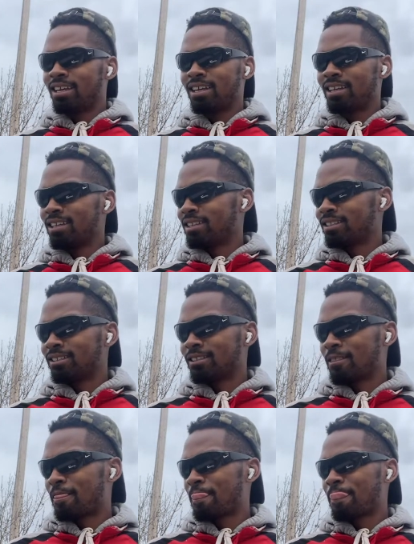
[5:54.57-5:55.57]

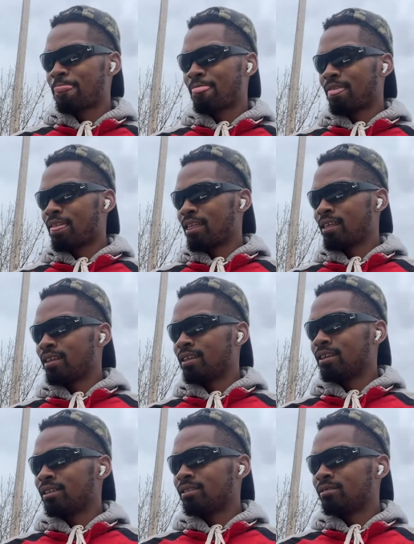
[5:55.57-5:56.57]

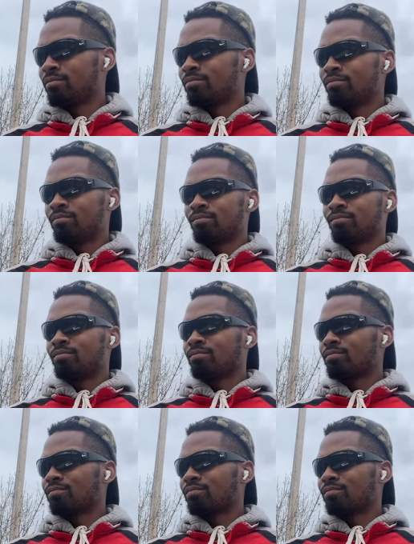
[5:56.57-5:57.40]
[no speech]